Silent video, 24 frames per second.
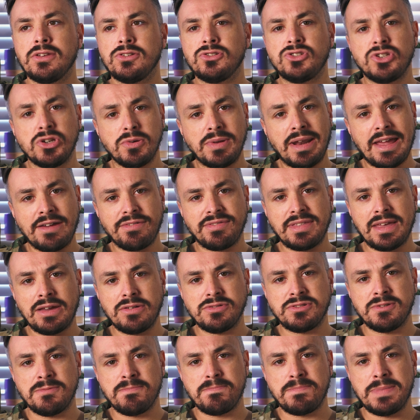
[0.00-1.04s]

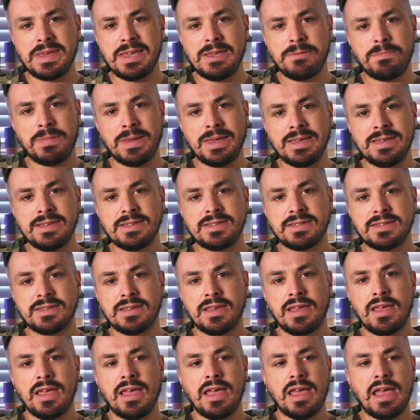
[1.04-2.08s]
2,500 BBs,
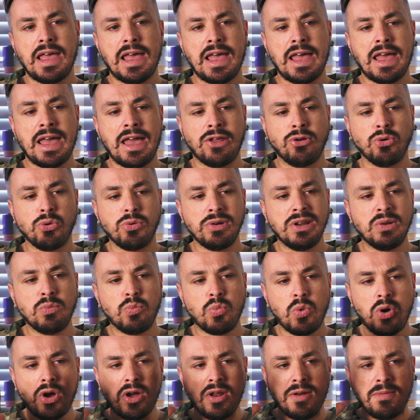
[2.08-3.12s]
an
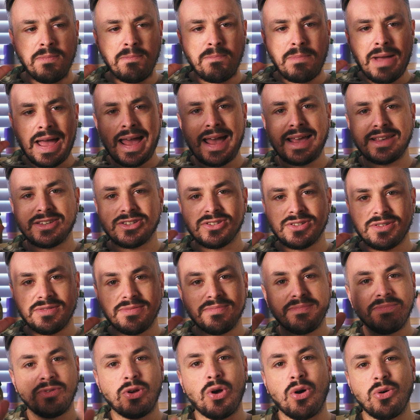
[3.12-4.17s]
all-in-one mask,
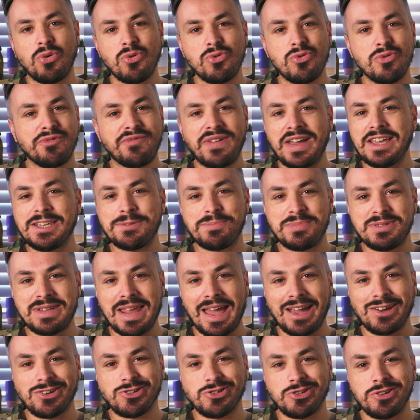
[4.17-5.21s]
goggle, face
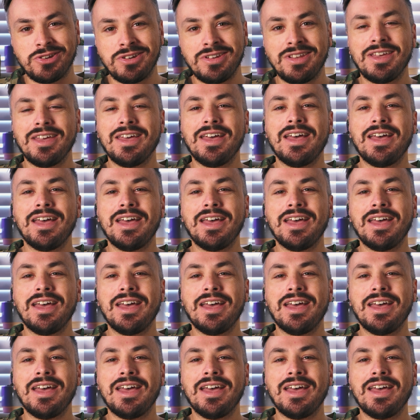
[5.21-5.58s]
protection,